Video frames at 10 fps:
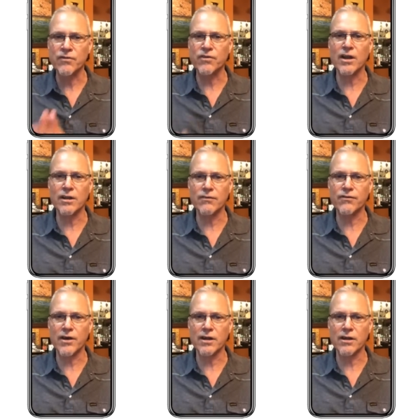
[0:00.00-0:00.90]
file,
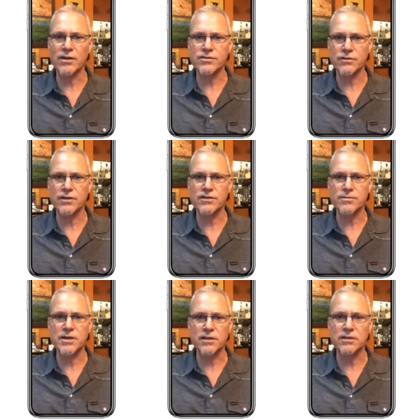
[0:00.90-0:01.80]
file a lawsuit against
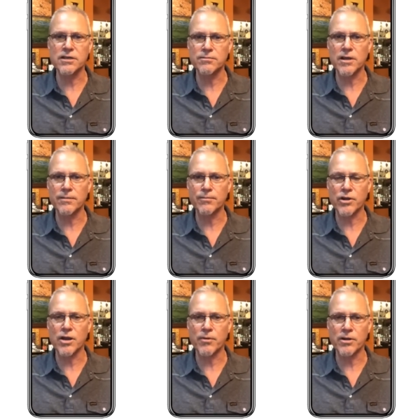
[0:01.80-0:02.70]
me to condemn my
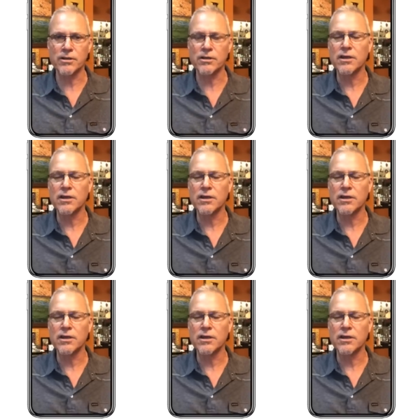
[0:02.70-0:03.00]
property.